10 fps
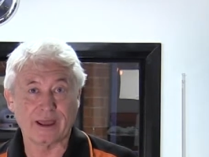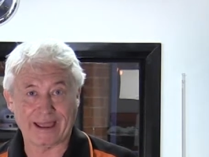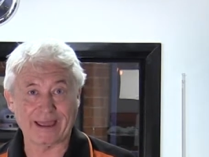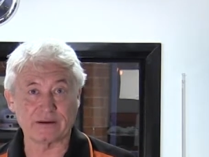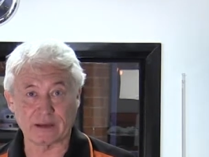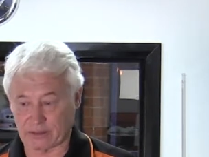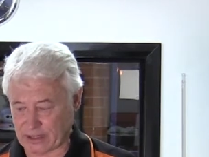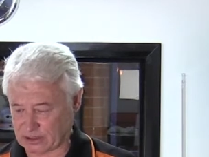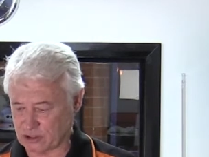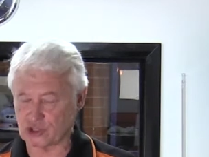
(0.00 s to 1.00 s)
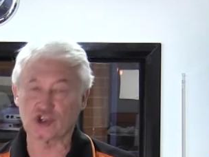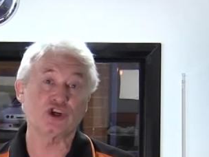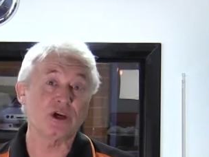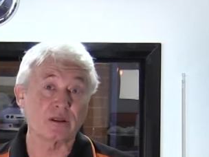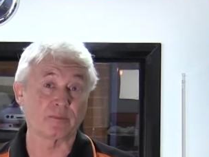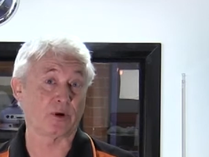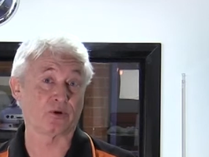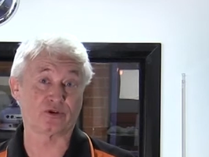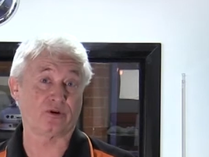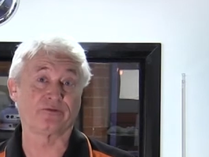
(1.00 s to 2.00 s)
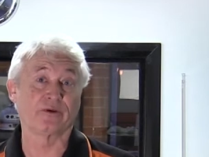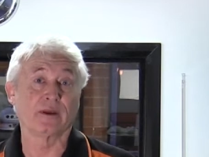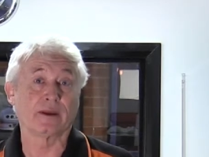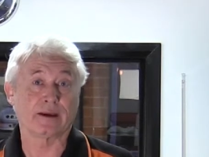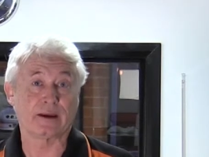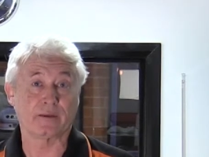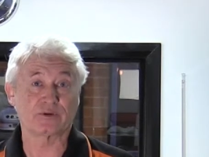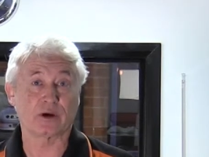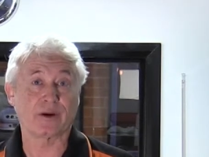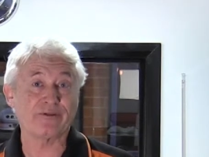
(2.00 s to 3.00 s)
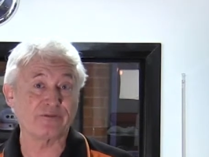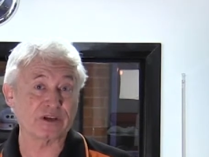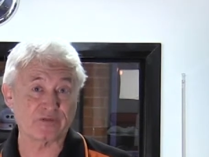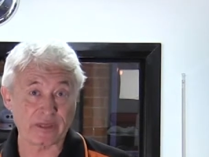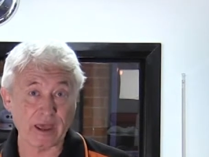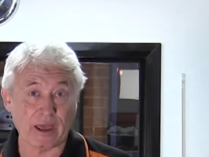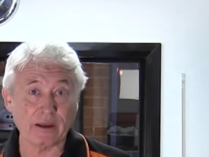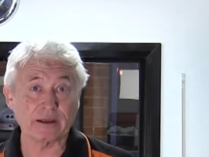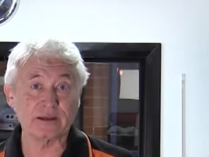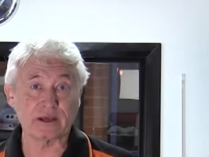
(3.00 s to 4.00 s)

and that can just shear the bolts off. So our fix for that is